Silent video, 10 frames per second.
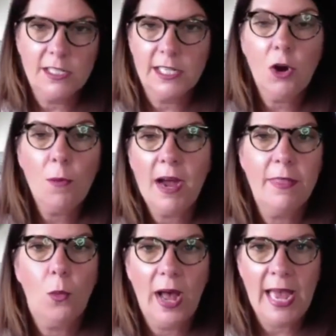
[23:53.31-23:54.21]
And oh, by
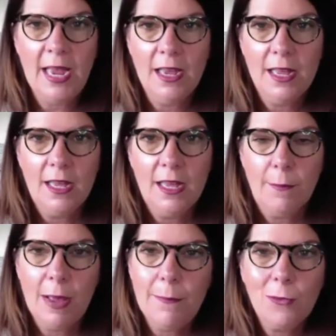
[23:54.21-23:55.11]
the way,
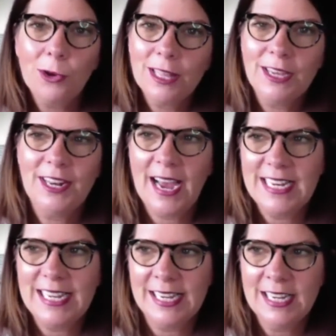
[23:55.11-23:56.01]
might be a really good
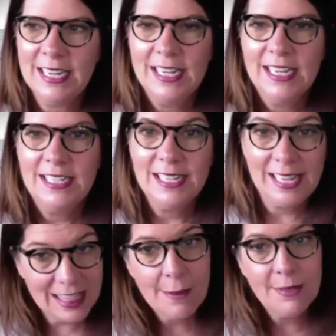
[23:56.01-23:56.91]
idea to
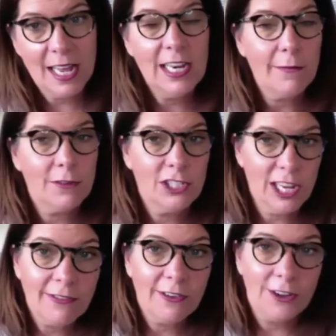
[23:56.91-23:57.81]
get them signed up for
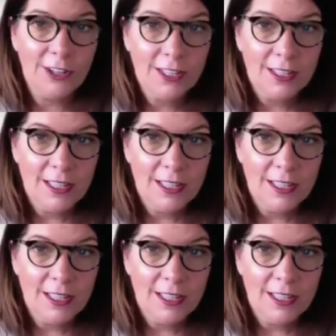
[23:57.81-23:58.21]
Shuffle.